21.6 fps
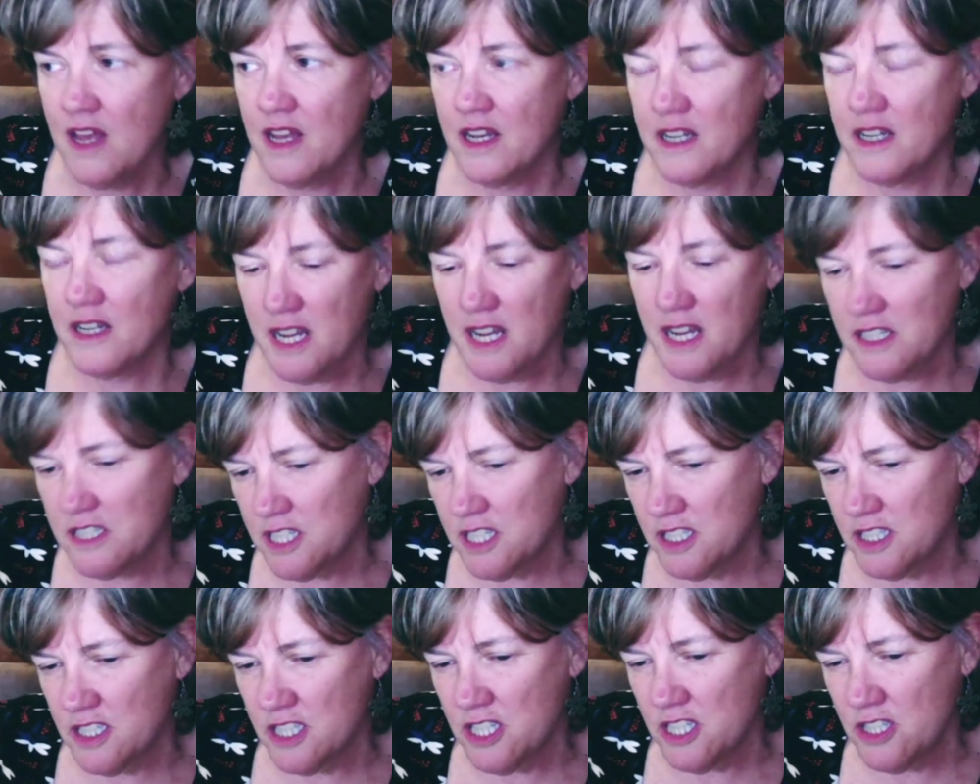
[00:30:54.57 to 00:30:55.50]
need to
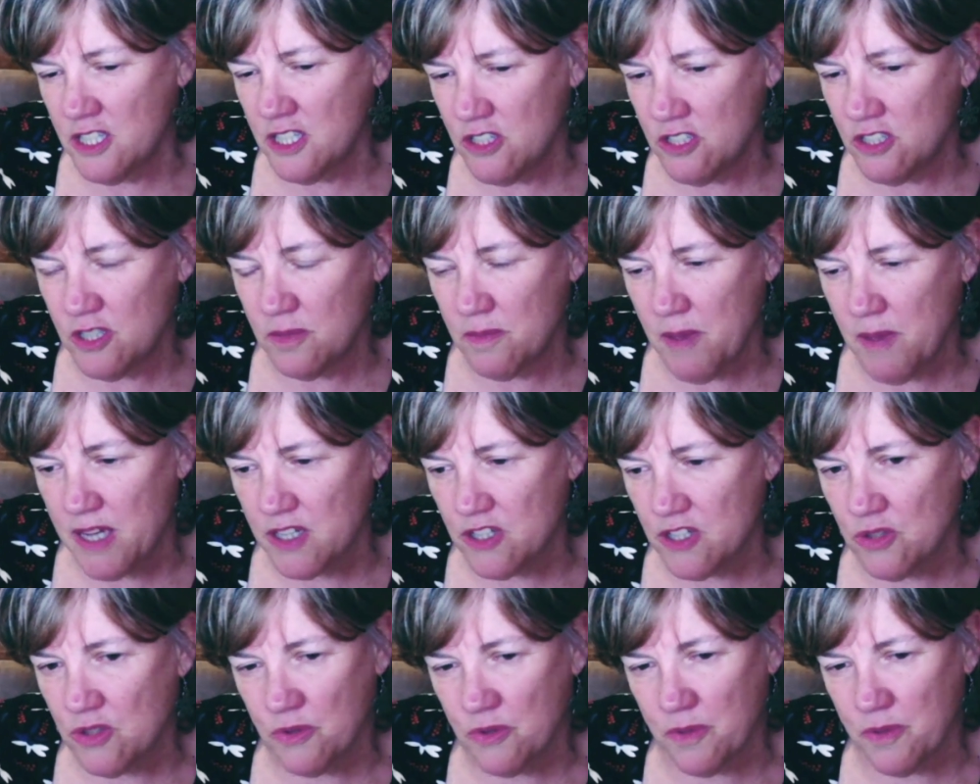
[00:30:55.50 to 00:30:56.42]
continue to make
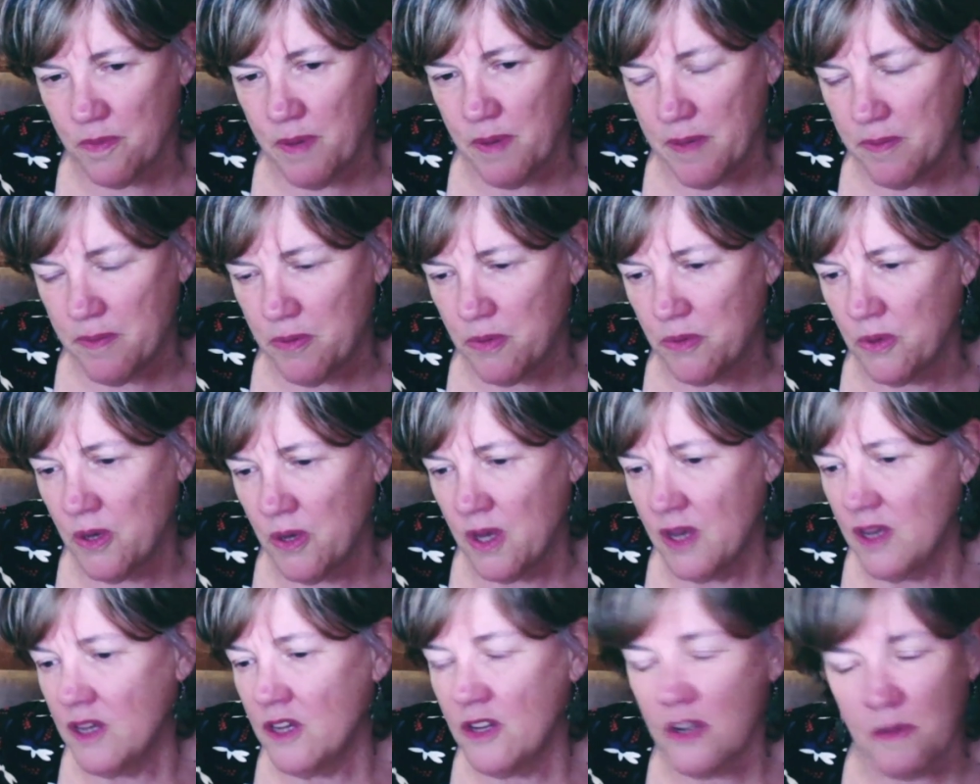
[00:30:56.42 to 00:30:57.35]
sure that people
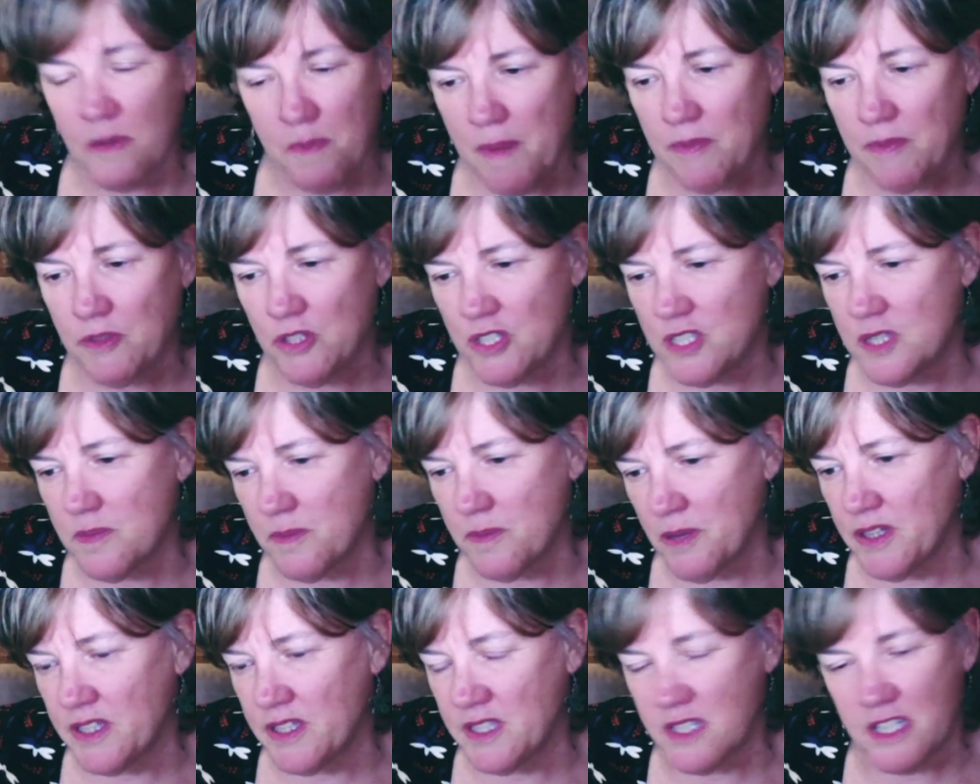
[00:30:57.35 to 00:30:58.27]
with
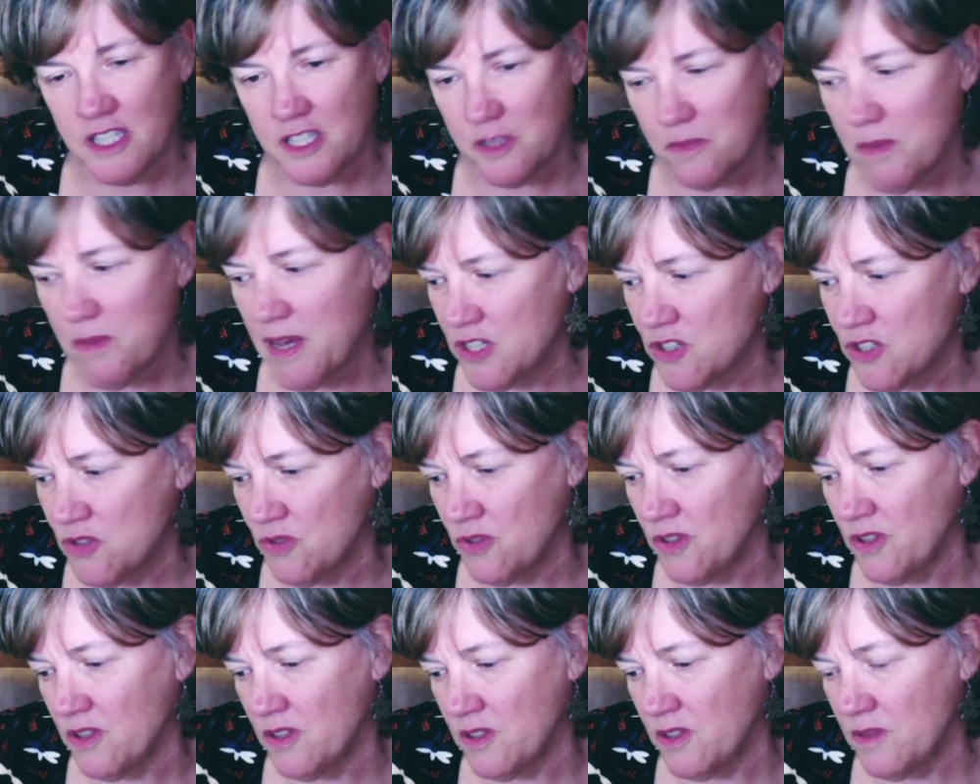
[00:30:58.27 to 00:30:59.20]
disabilities need to make sure
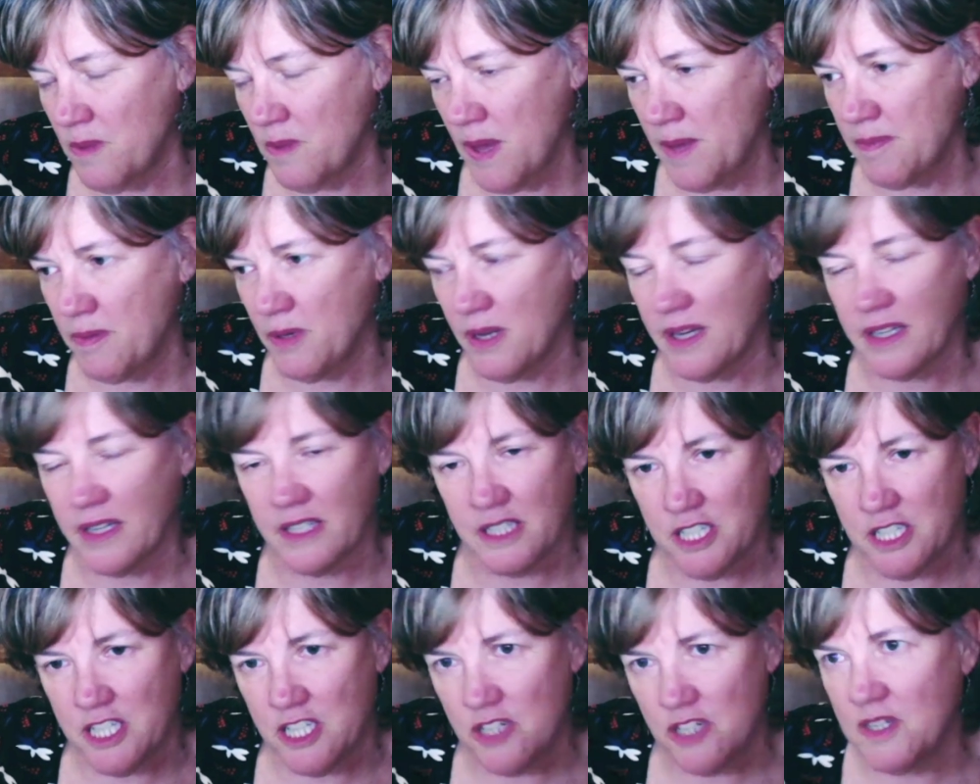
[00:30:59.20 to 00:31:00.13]
that people are
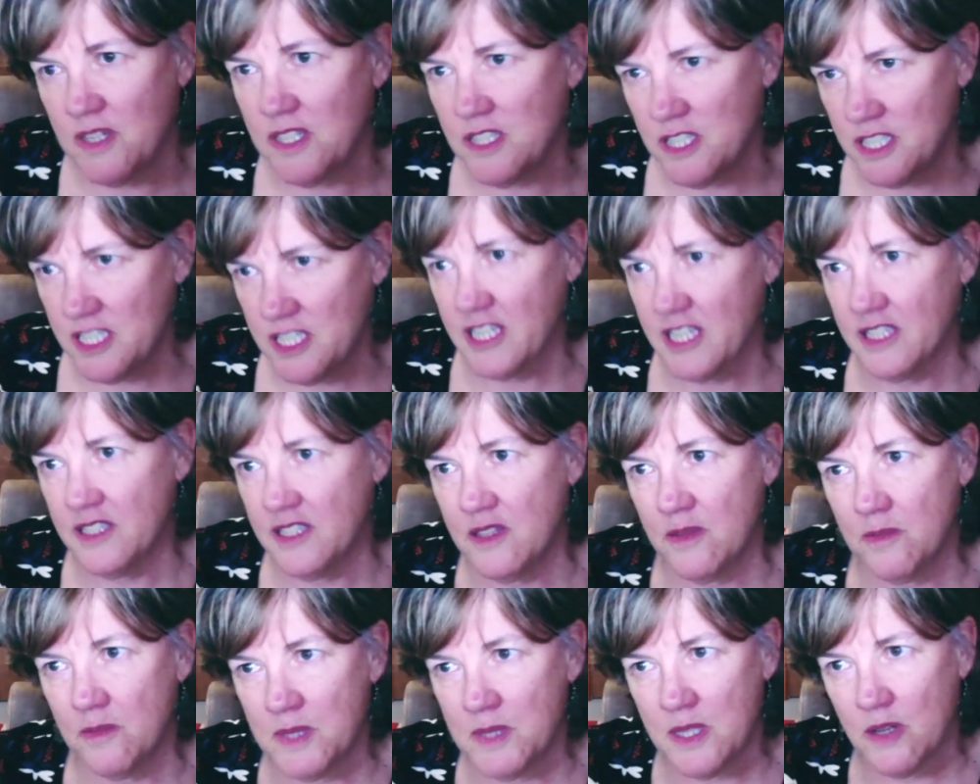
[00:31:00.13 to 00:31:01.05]
continuing to test
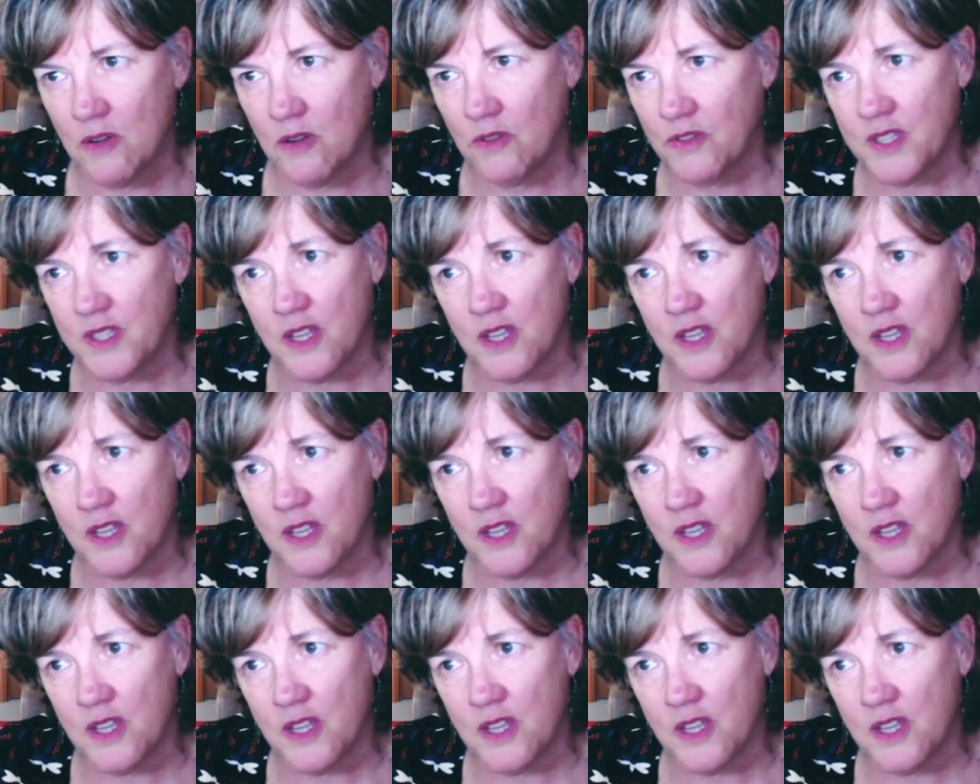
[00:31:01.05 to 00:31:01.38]
themselves.